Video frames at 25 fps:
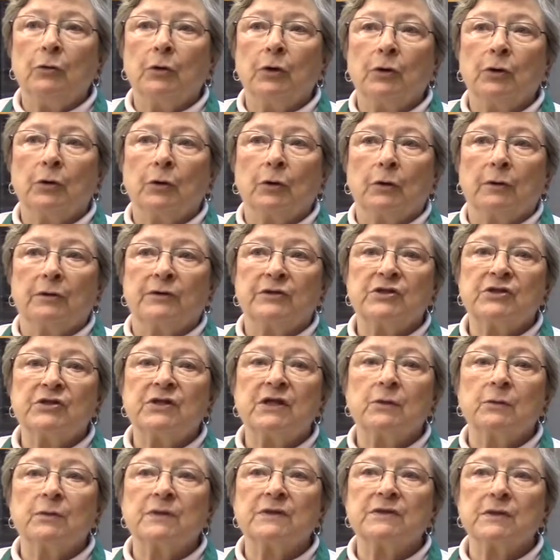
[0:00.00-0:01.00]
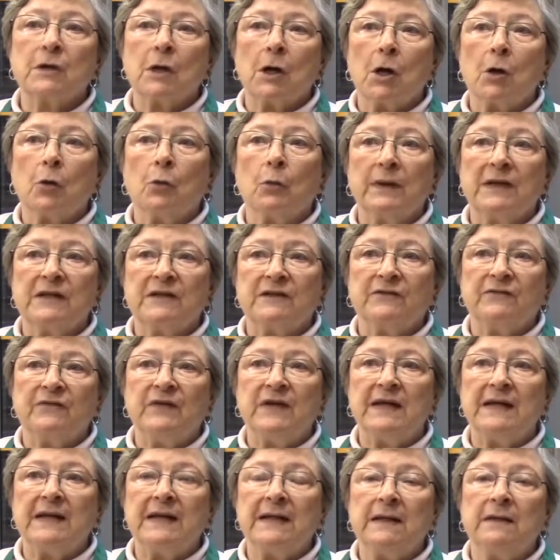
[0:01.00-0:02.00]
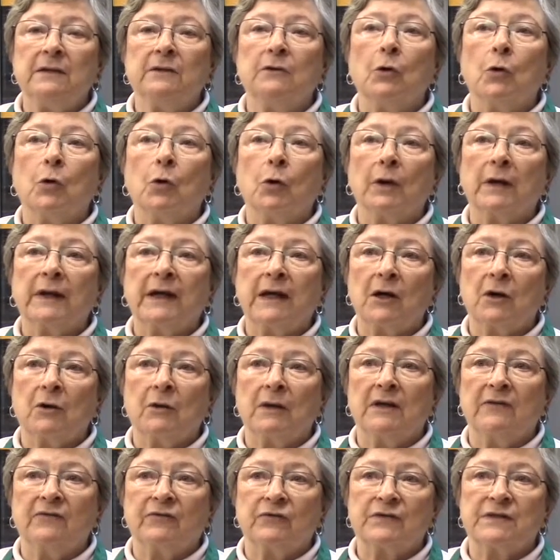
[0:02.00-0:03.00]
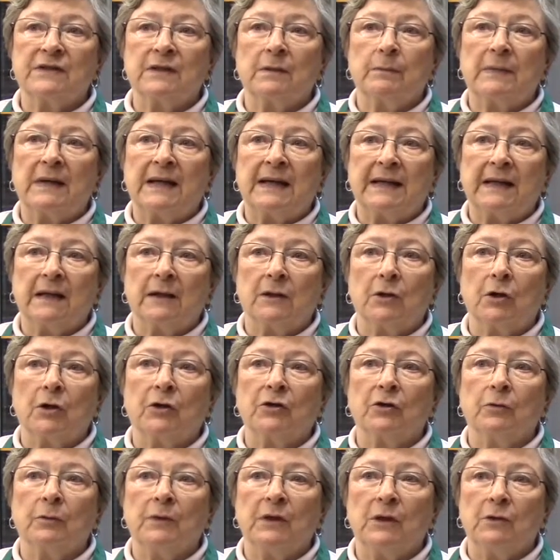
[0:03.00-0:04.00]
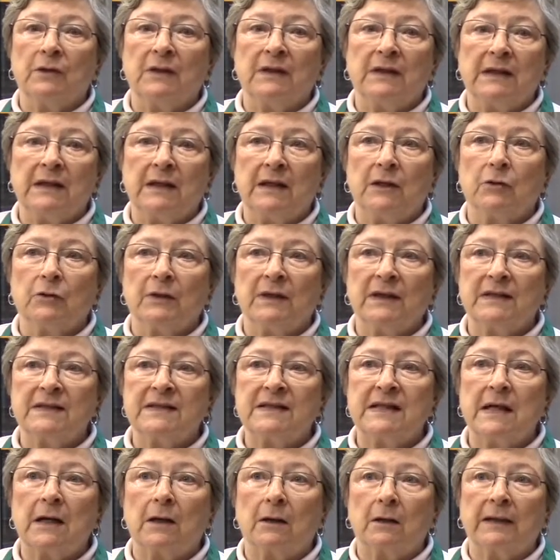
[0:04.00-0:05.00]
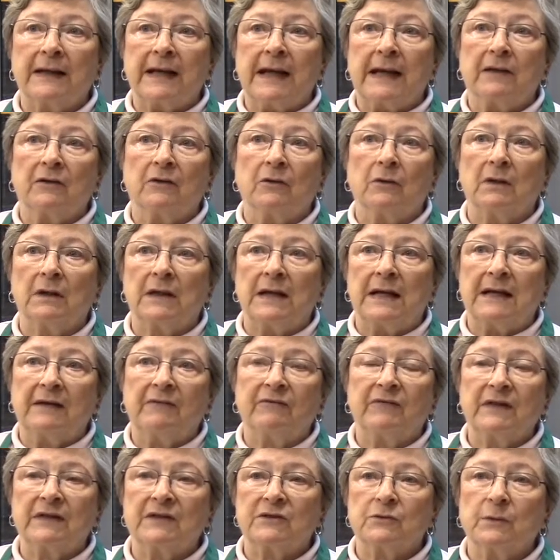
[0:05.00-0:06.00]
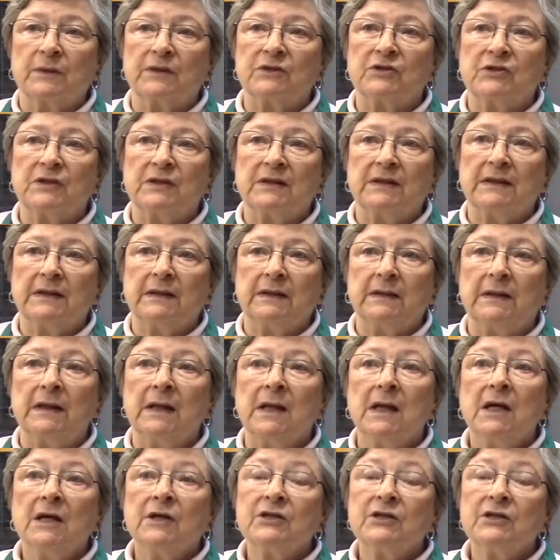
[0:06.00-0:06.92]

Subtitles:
her, she was always feeding or caring for somebody in our community. Her entire adult life, that's what she did.